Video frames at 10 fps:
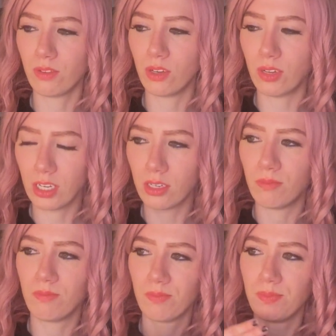You need to
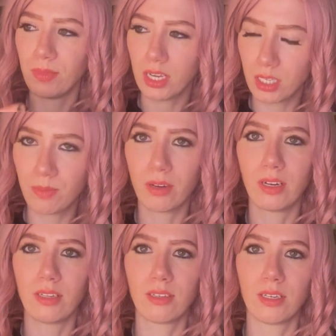
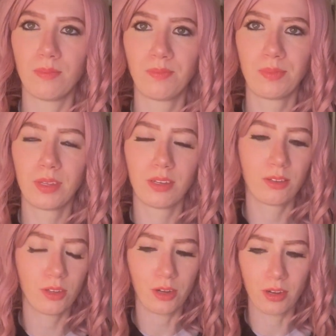experience it.
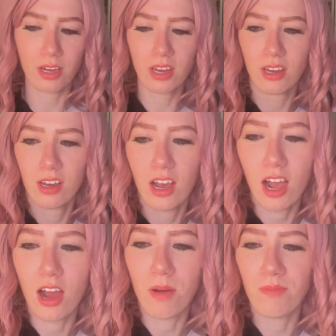So
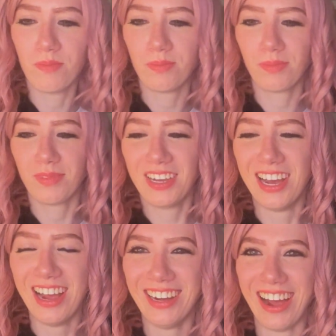I
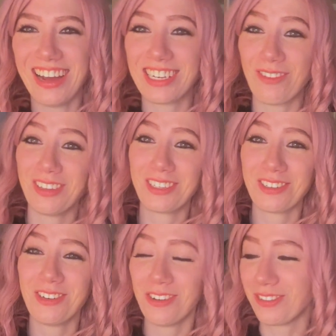definitely
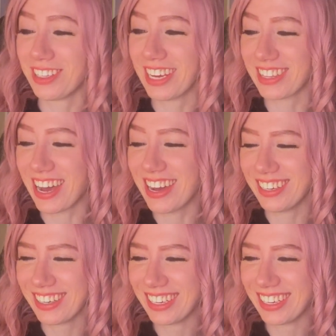could not have read like that.